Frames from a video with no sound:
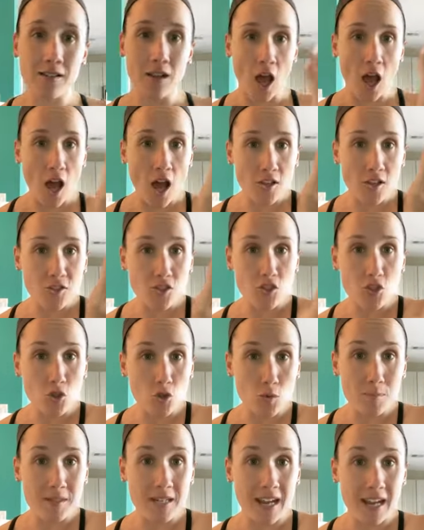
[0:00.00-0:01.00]
a
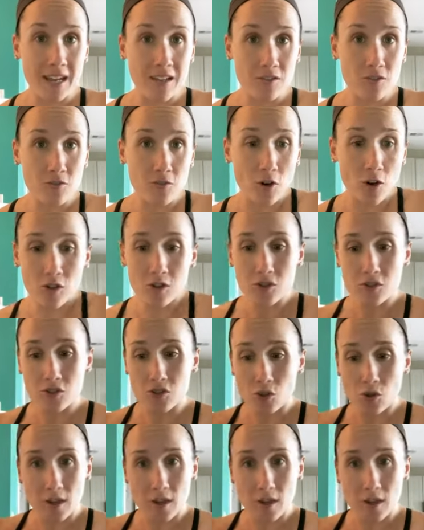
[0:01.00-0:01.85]
scooped handful, so